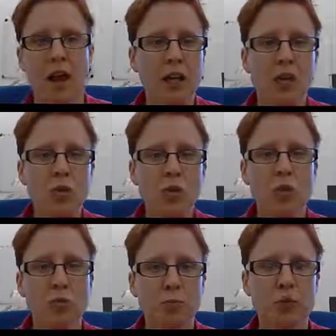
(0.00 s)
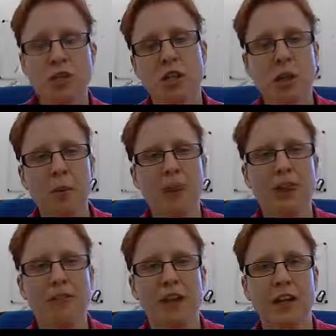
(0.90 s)
I am not personally a
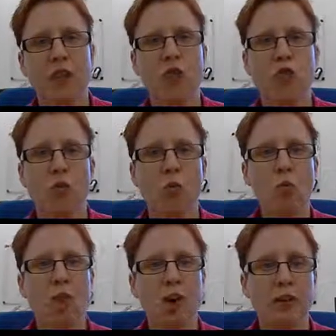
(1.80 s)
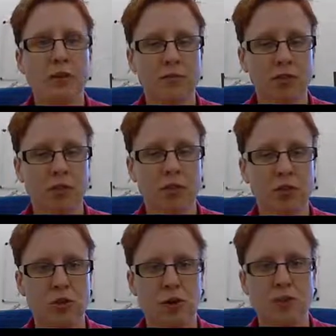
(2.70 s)
big fan of one
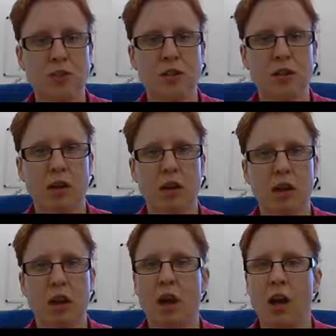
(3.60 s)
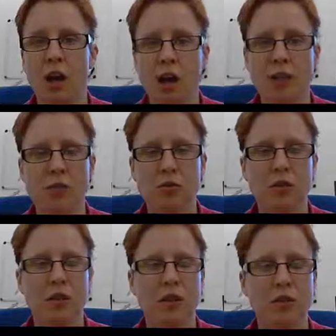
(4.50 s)
research question. I don't
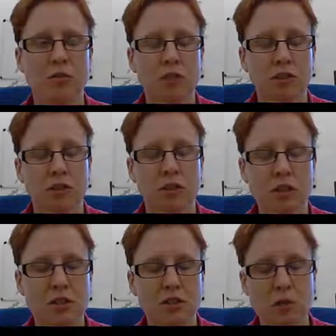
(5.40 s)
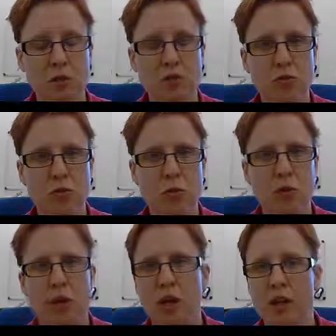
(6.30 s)
think there is a thesis
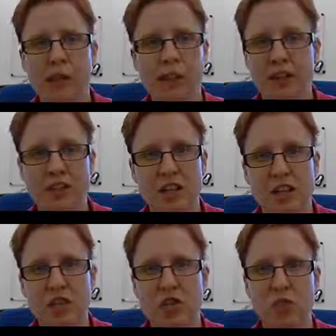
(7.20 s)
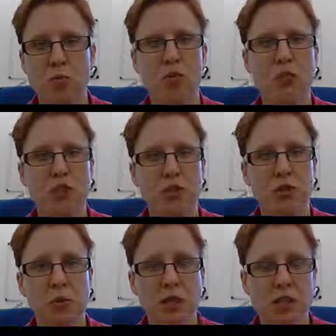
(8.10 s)
possible that says just one
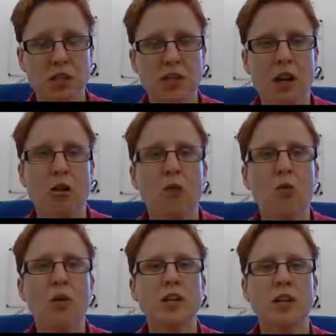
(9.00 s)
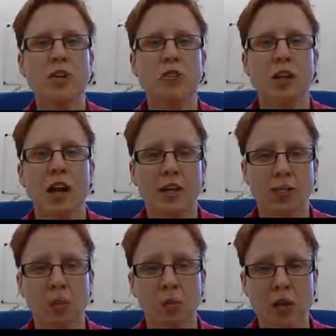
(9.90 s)
research question. There are always underlying
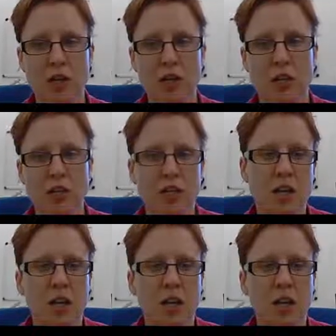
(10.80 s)
sub-questions.